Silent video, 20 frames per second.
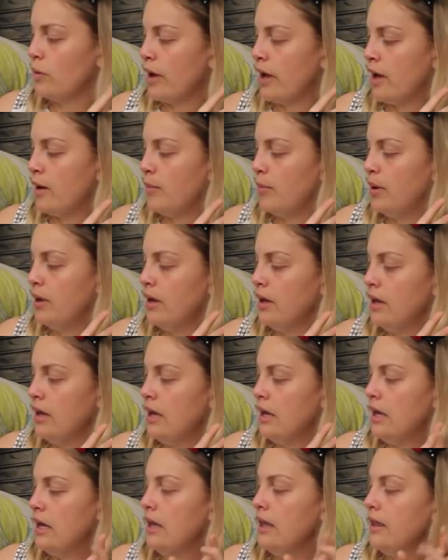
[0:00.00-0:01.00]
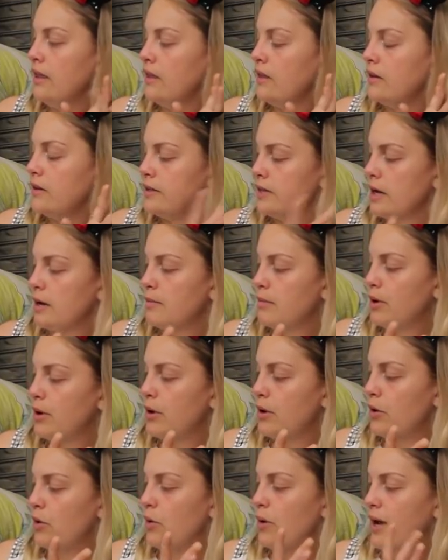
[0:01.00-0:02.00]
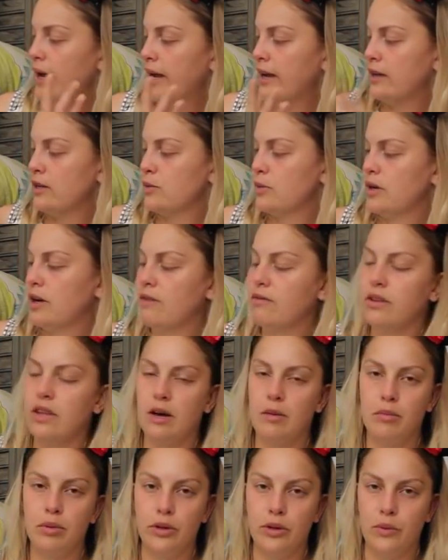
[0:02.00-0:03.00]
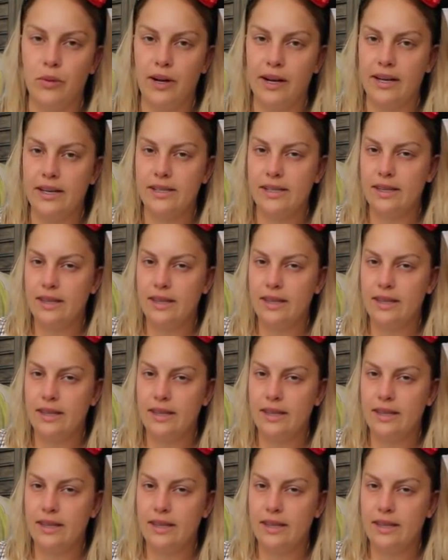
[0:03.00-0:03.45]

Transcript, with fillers: Whip, Dumbo, and whatever that blue one is.